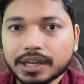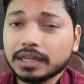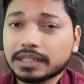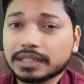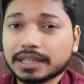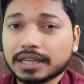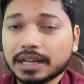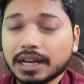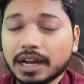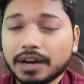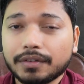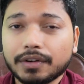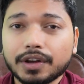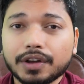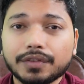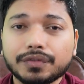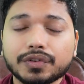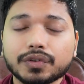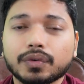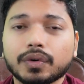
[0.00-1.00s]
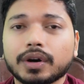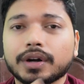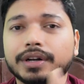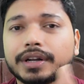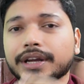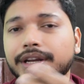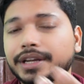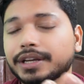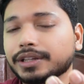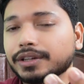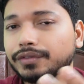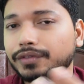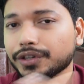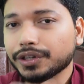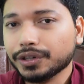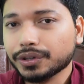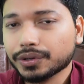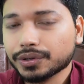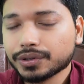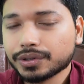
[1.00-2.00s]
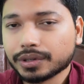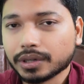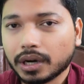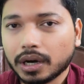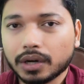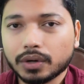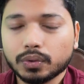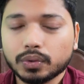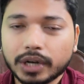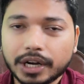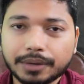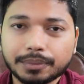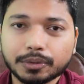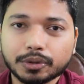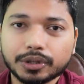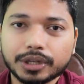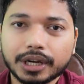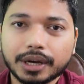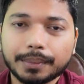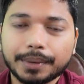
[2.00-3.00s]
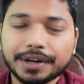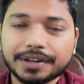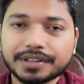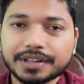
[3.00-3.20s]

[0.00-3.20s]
Iske alawa, if you want any other videos, do let me know in the comment